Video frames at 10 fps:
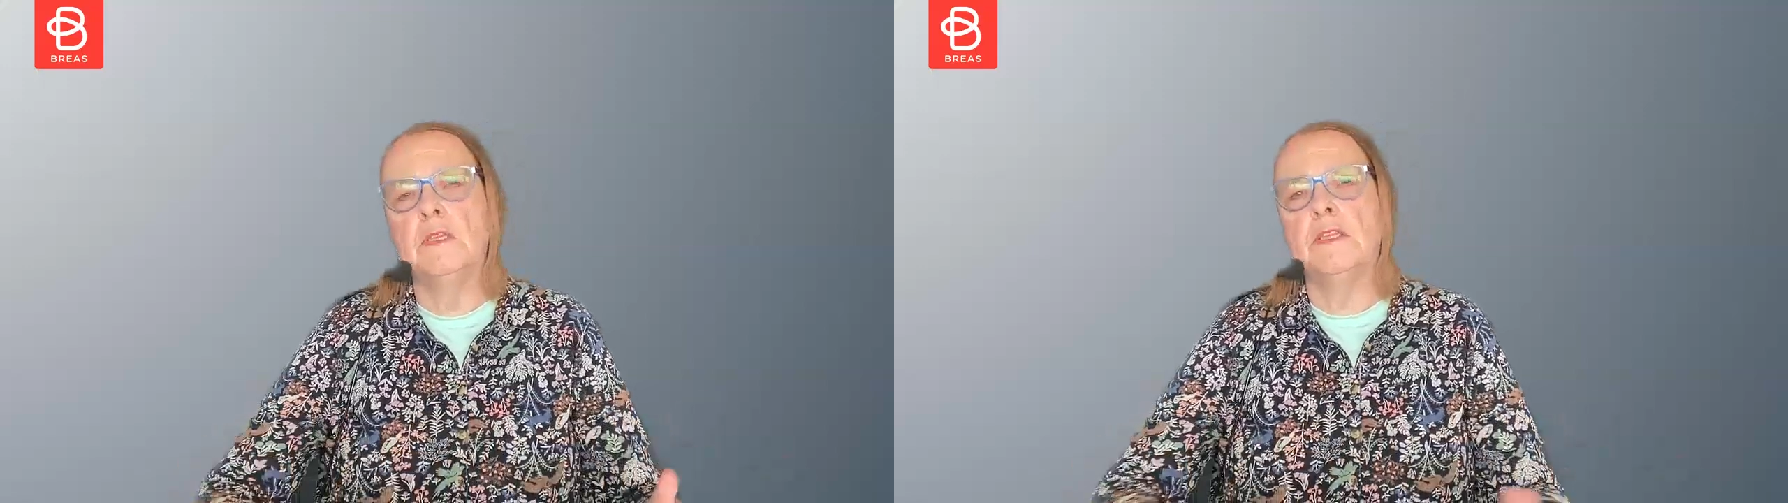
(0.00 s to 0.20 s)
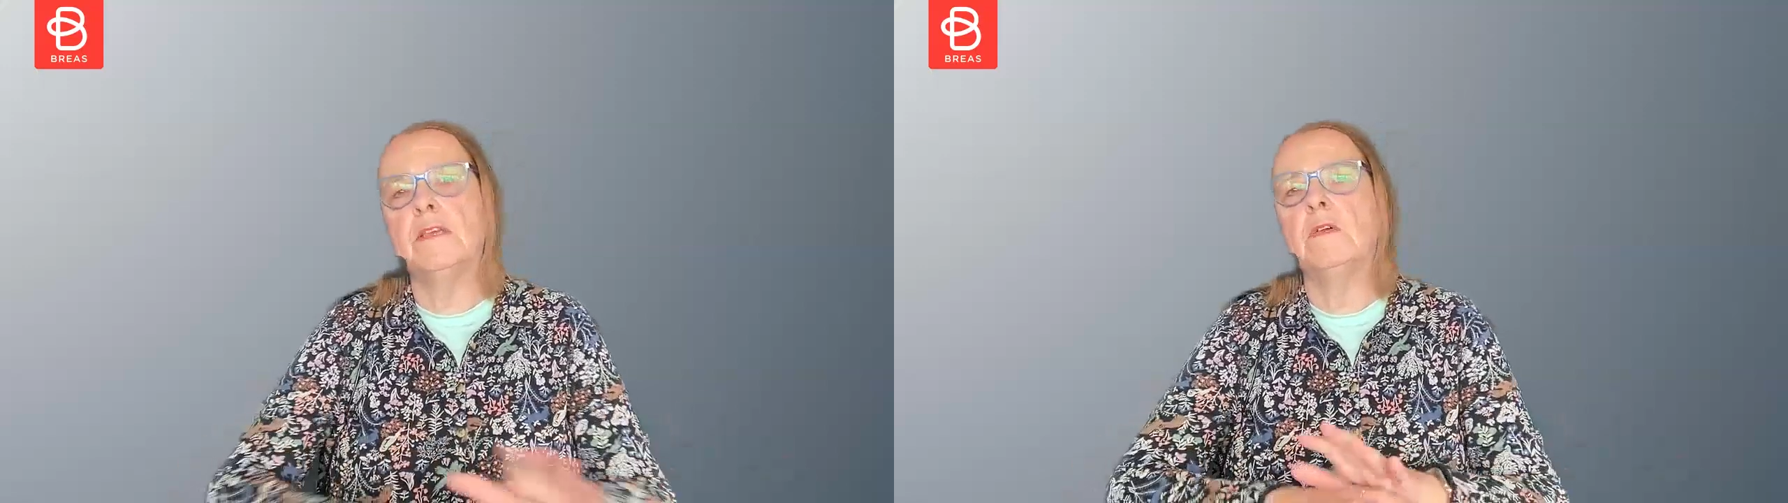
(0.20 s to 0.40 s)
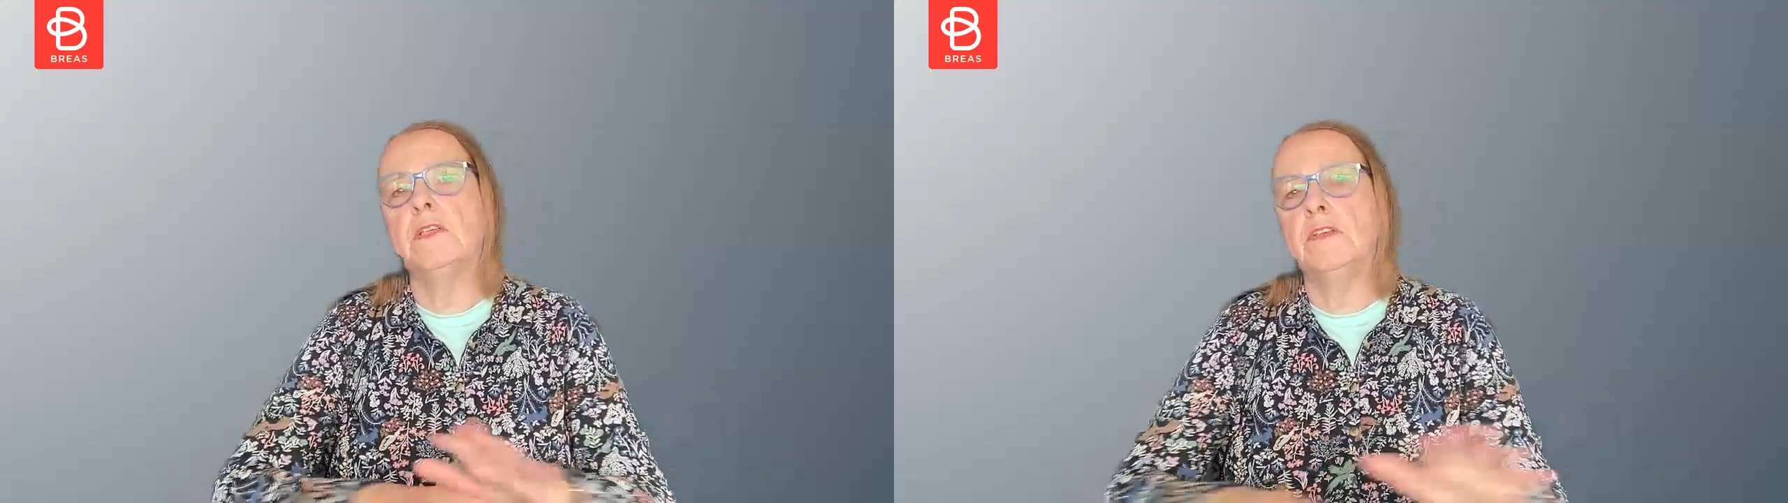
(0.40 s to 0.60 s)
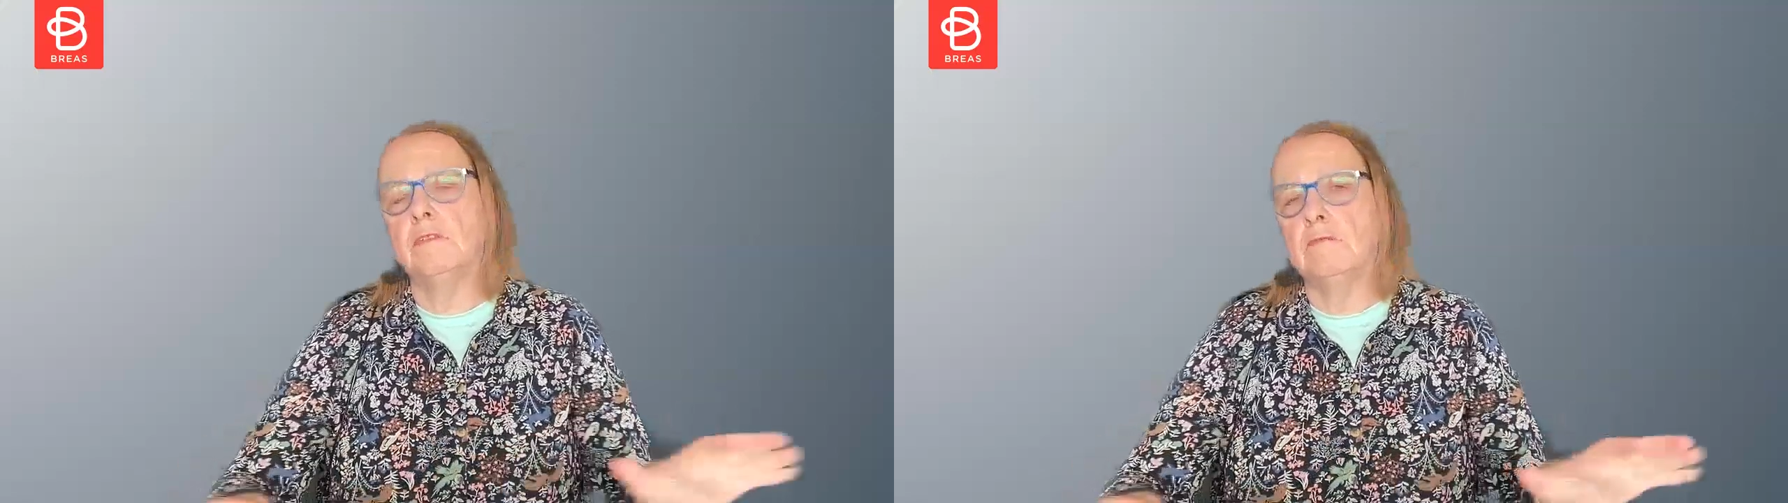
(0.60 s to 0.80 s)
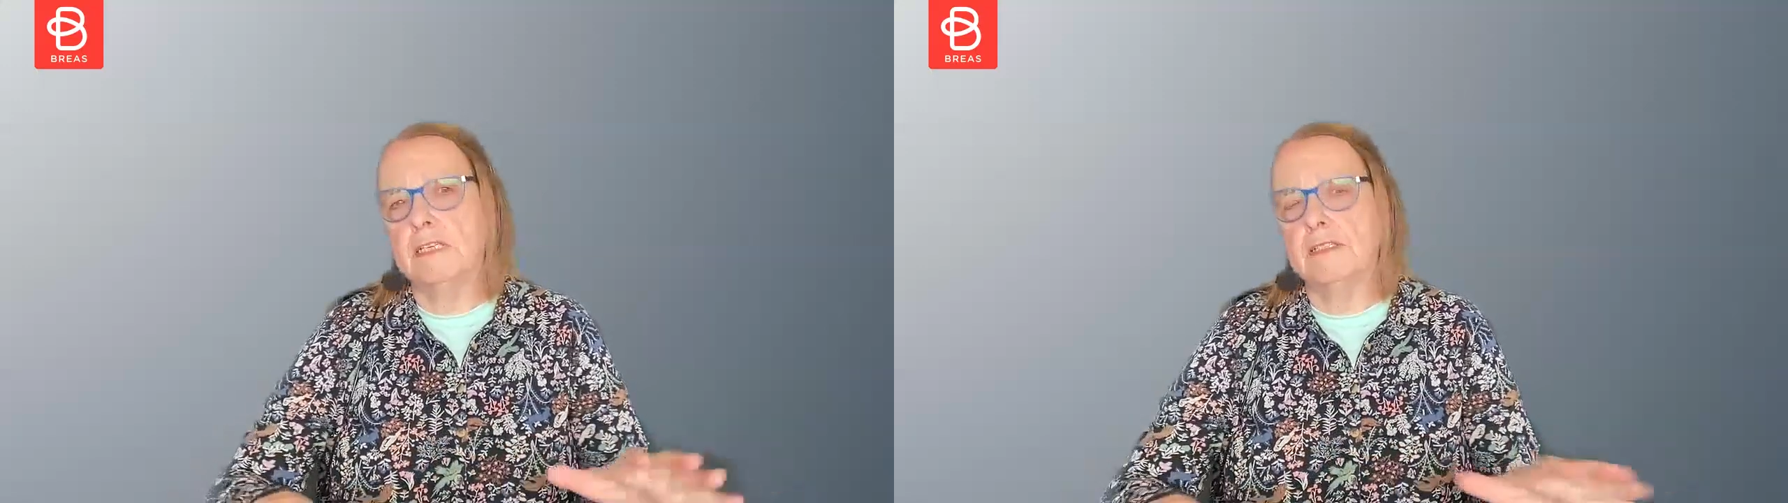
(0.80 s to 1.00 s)
with it when
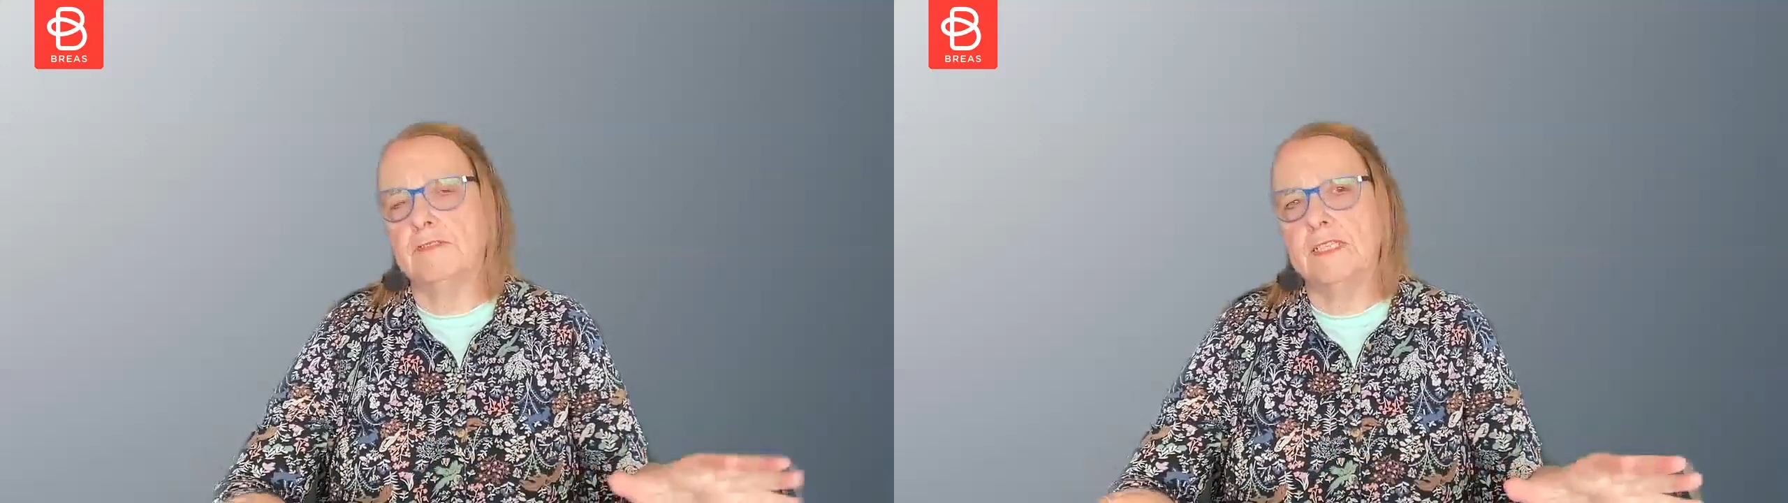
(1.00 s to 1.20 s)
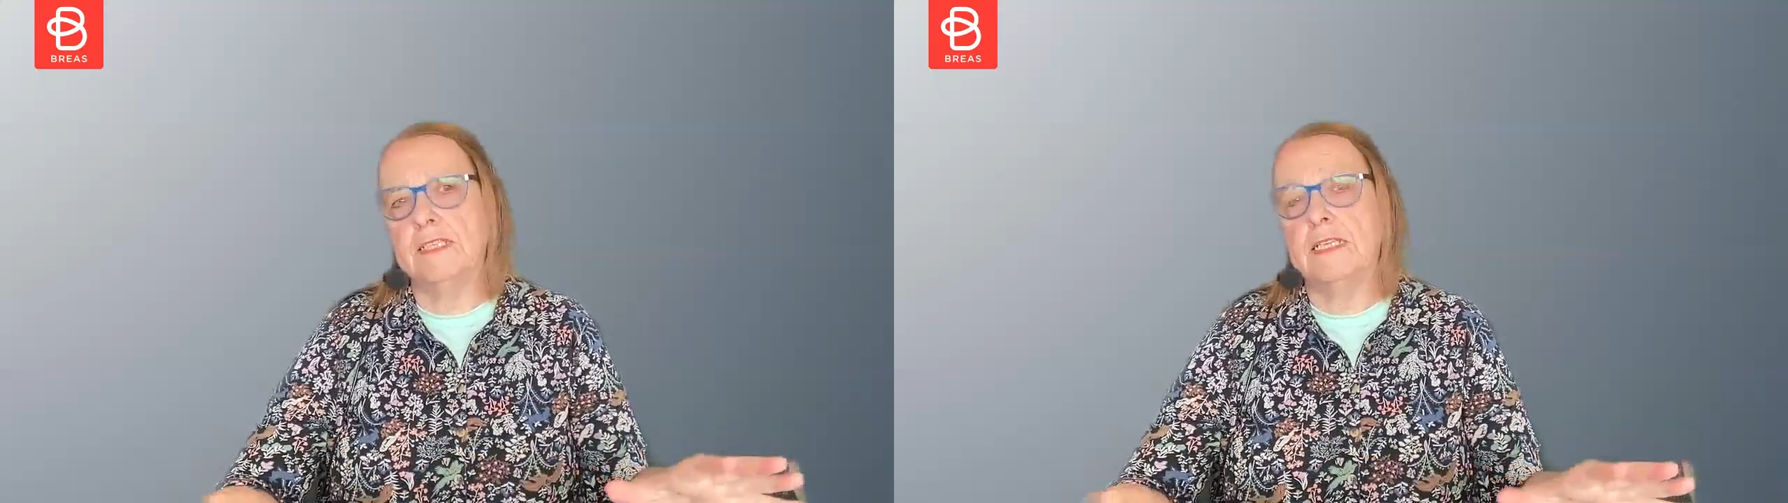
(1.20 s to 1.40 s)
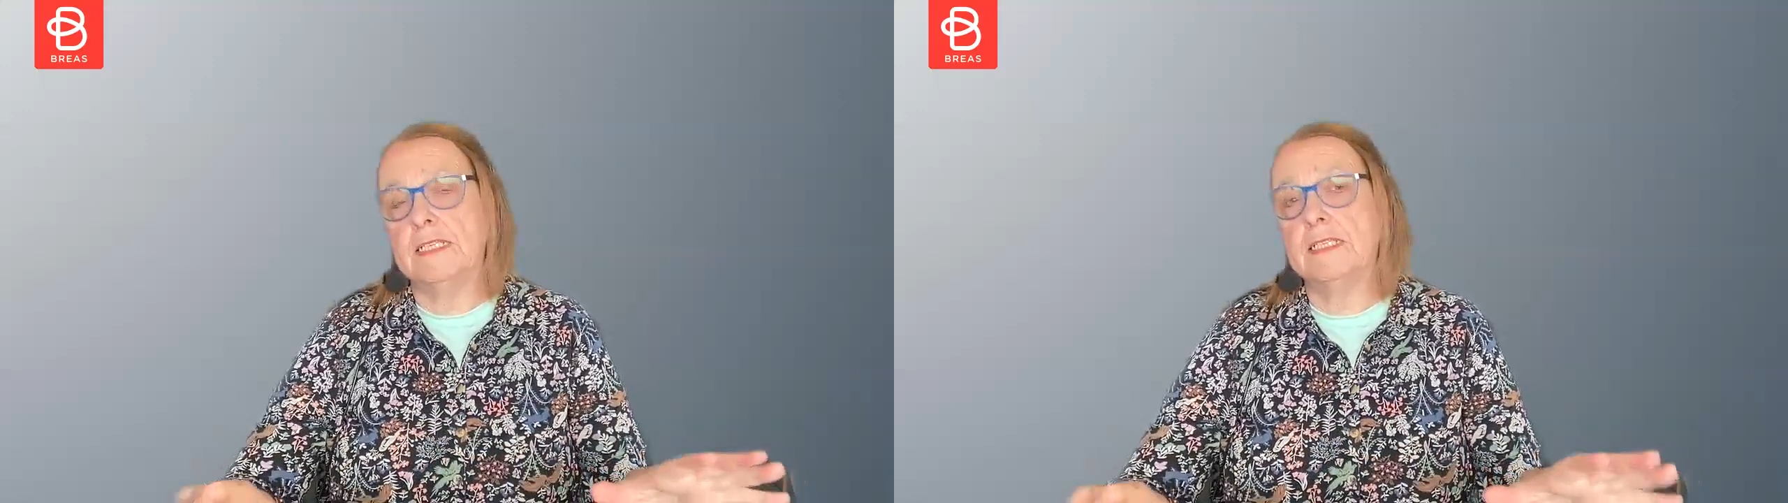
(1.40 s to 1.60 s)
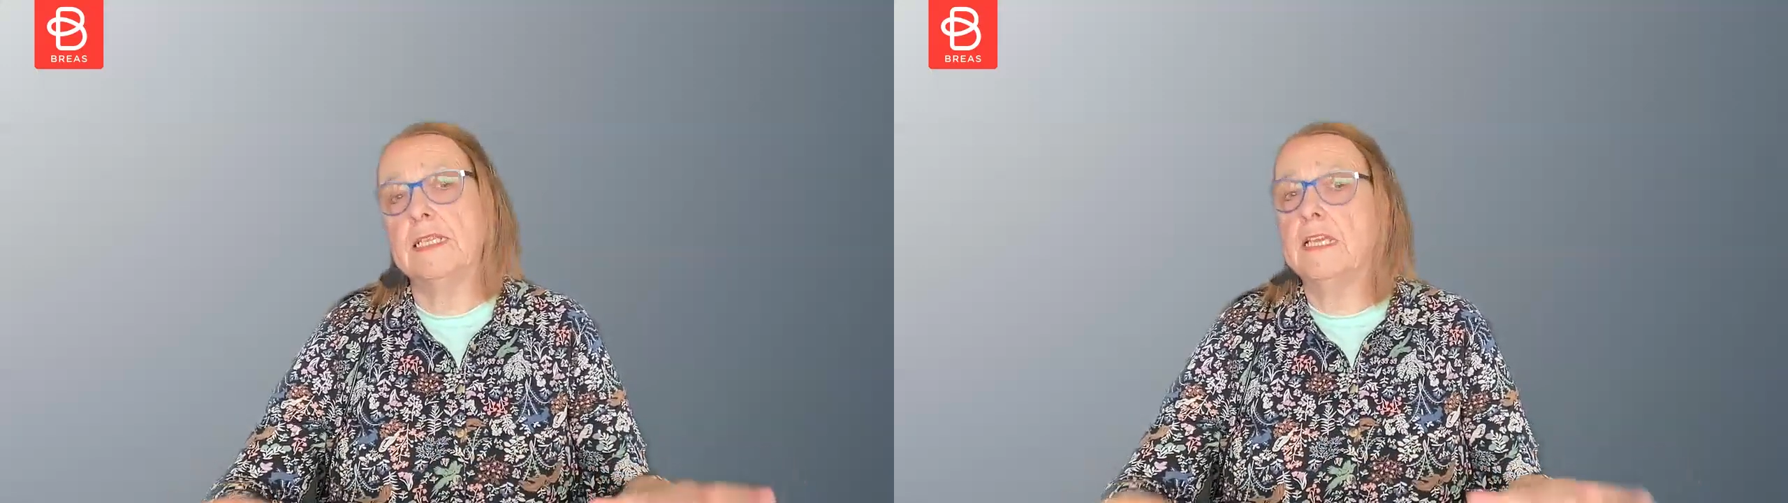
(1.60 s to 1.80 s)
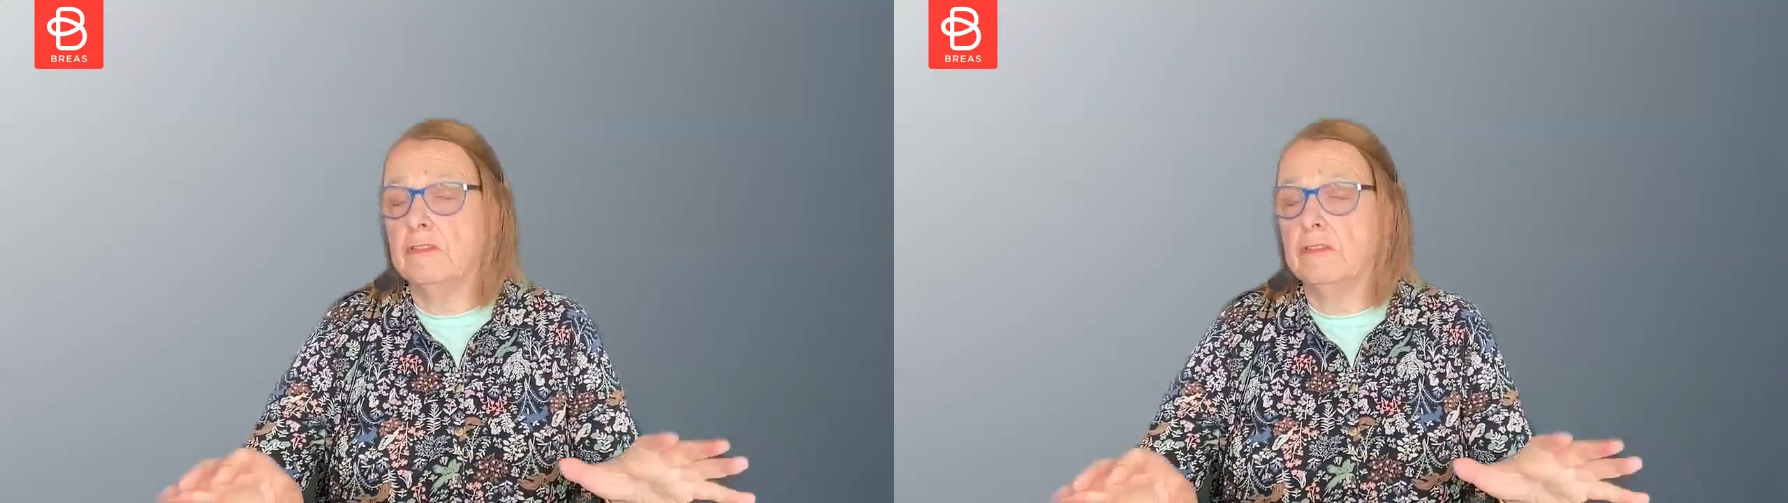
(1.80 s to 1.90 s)
you're relatively steady state,